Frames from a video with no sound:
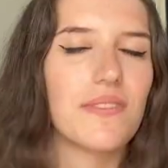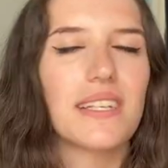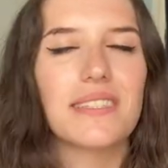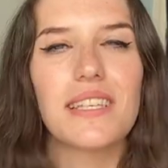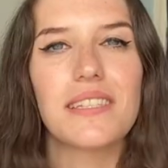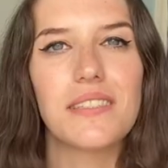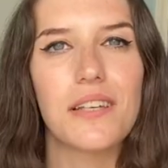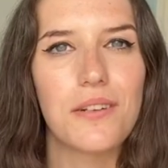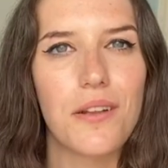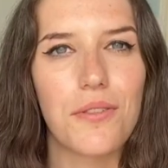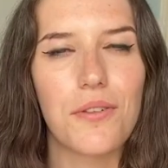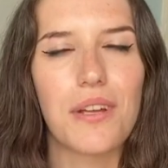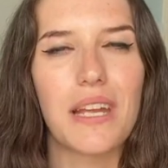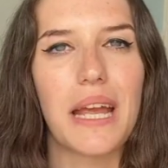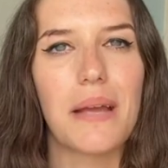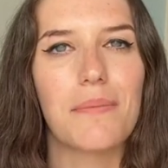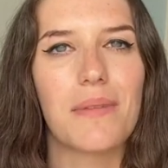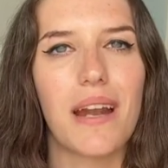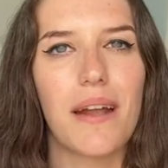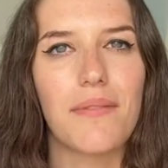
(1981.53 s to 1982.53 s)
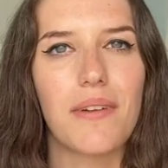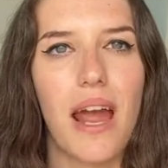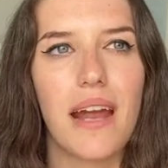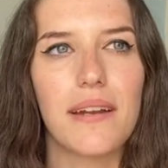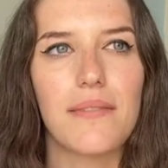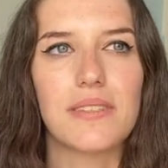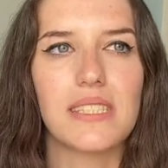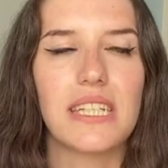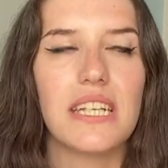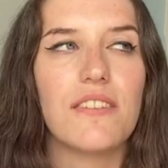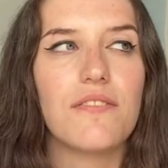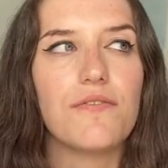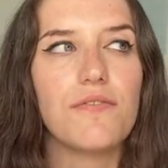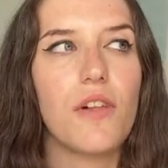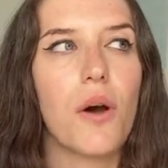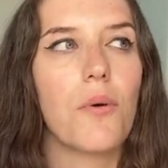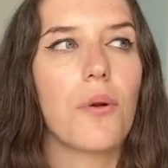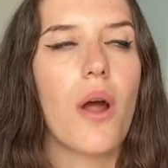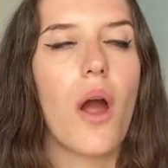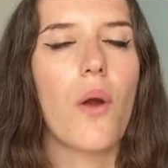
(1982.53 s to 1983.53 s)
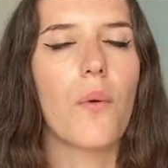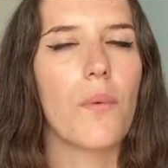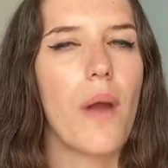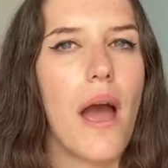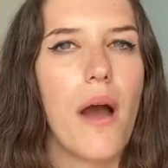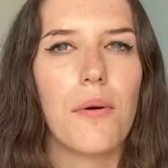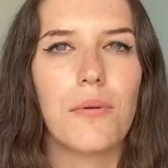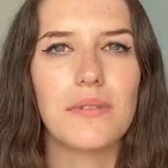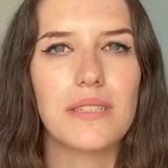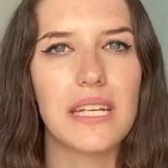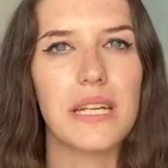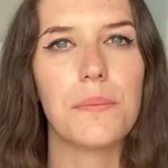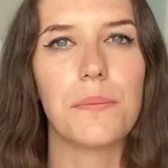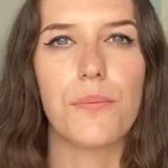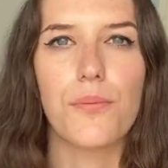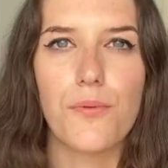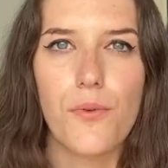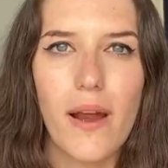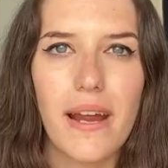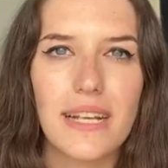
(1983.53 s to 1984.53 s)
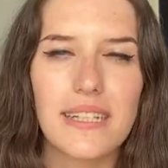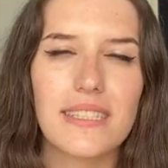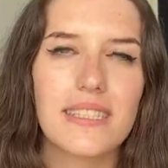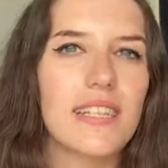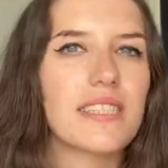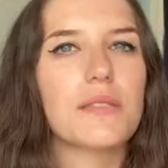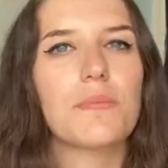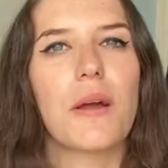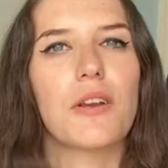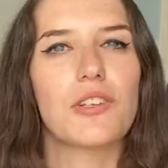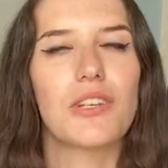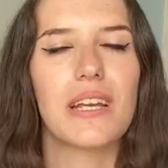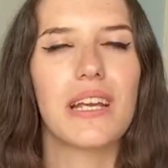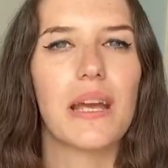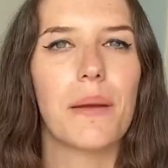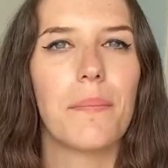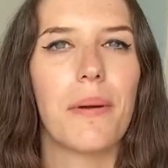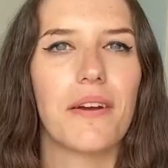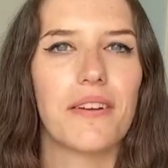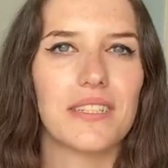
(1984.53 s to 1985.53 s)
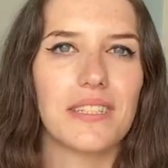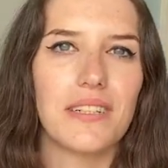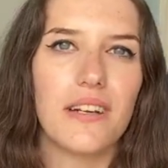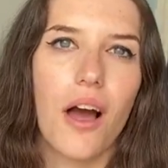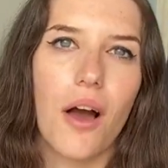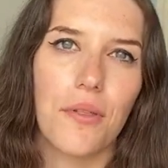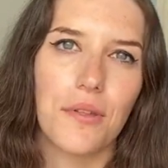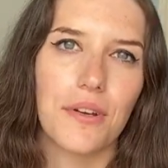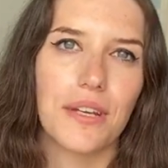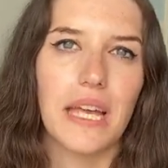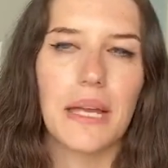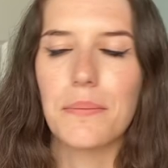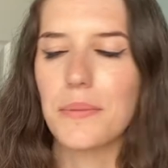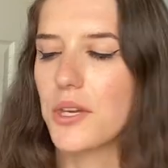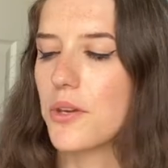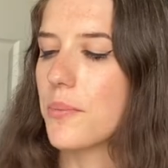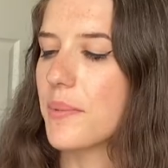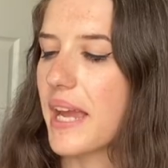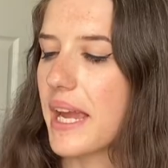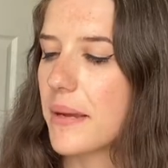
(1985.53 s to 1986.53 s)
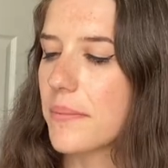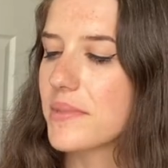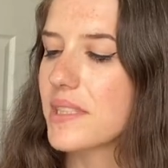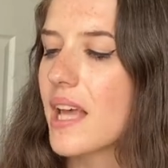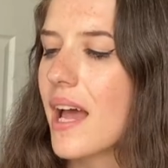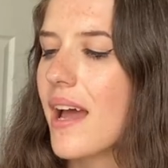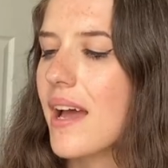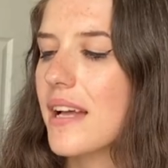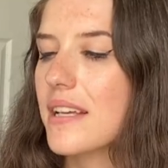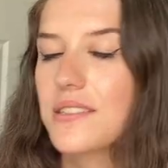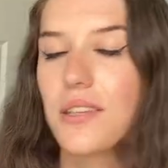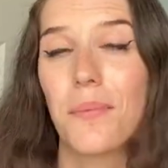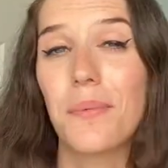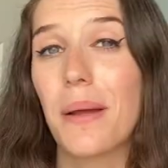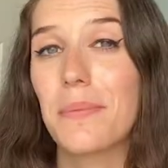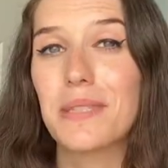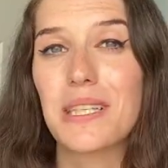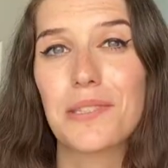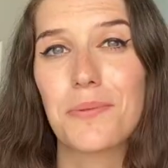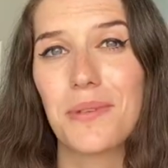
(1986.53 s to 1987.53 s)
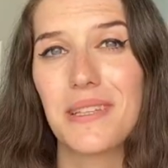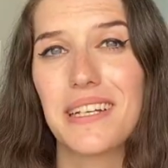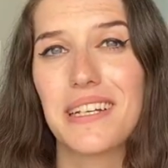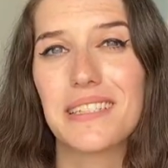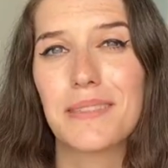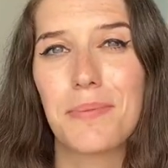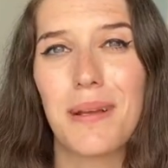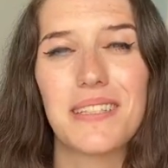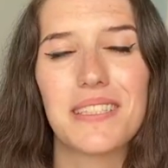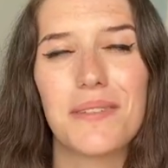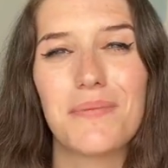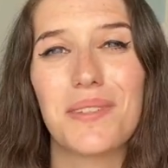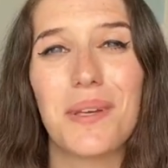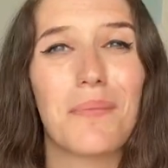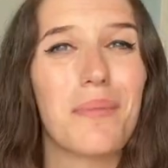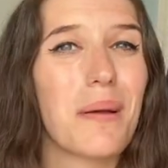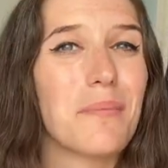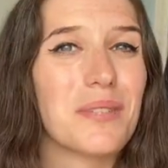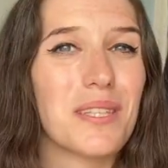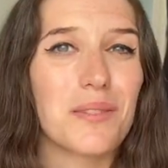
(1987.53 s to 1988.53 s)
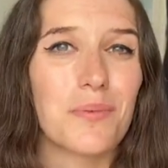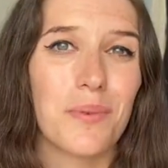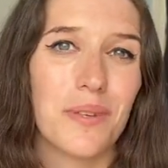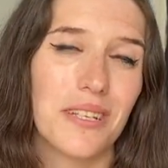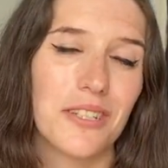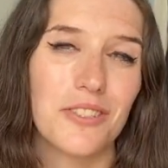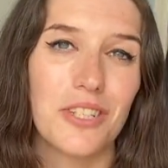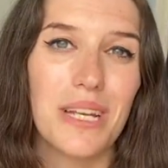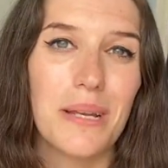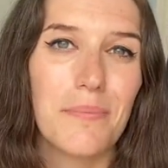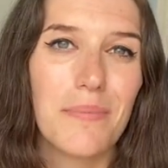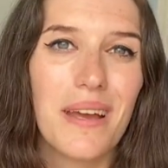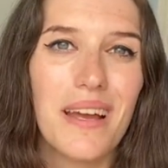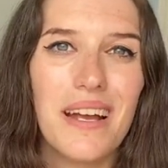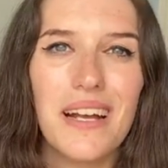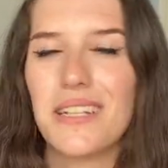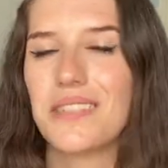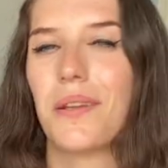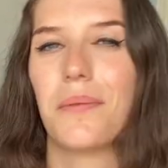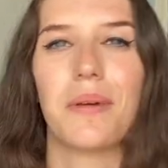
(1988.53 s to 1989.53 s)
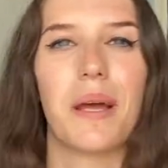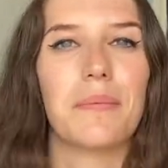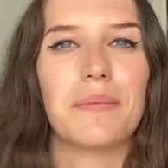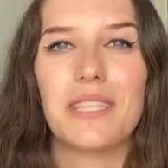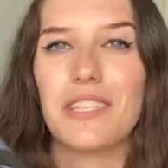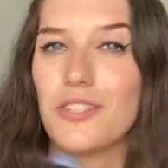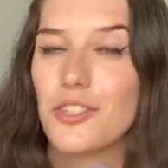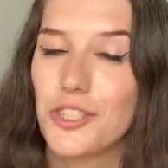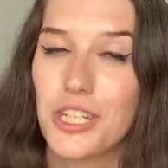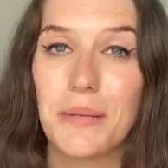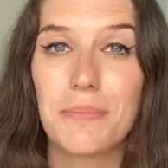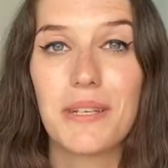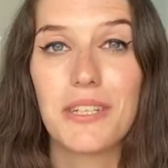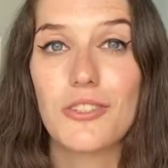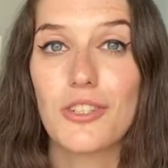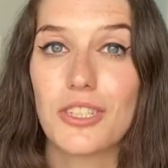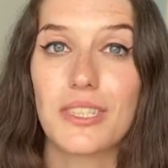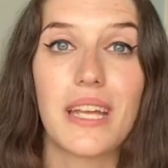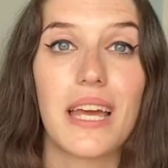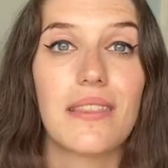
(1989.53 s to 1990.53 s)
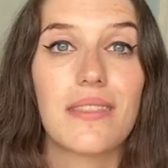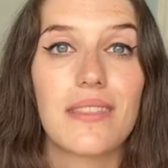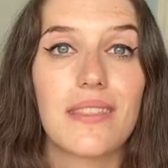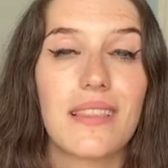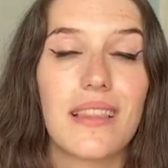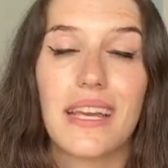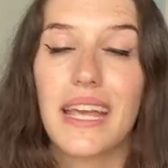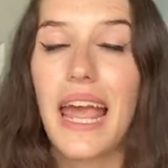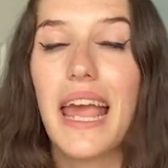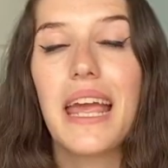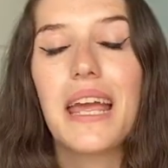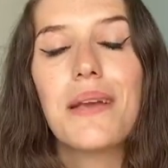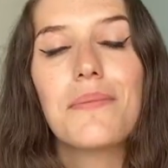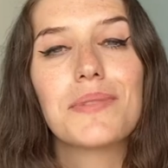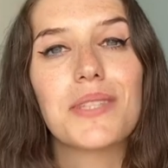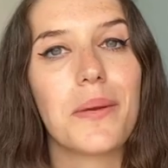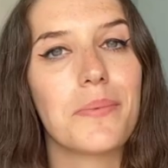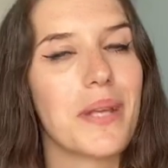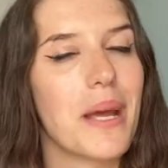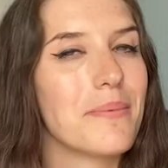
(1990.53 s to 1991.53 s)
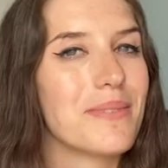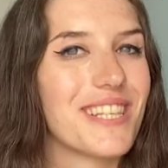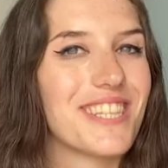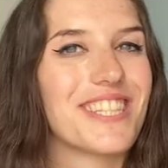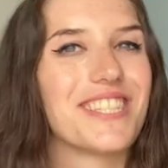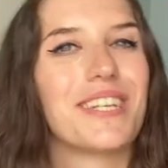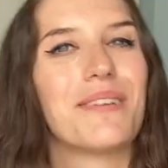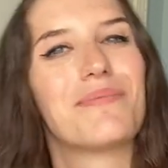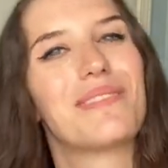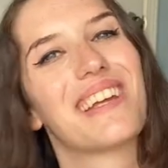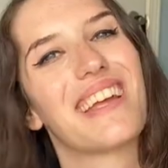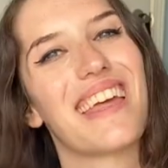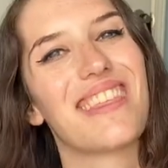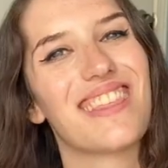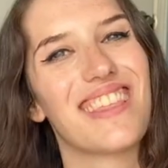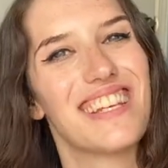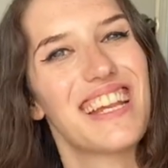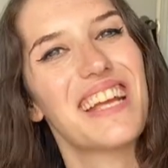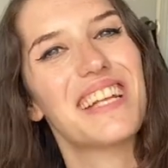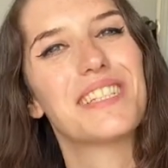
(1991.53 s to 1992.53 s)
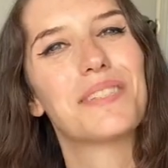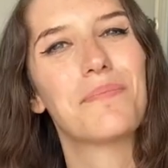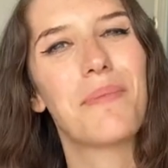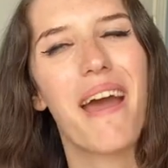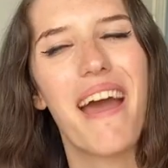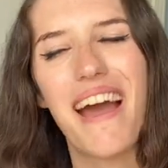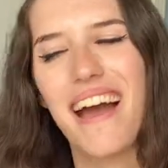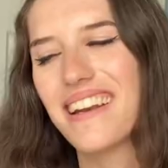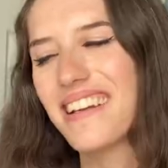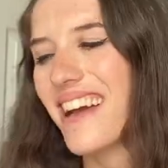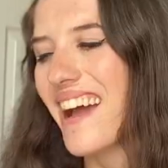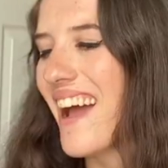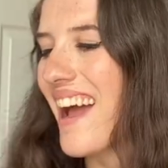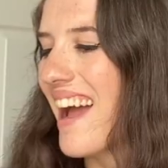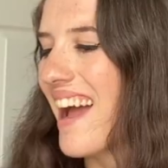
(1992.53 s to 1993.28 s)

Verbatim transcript: This is another game that I've kind of seen float around in price, especially in comparison to other GameCube games. Sometimes it's really expensive, sometimes it's really cheap, sometimes it's cheap to just get the game, sometimes it's cheap to get the dance pad.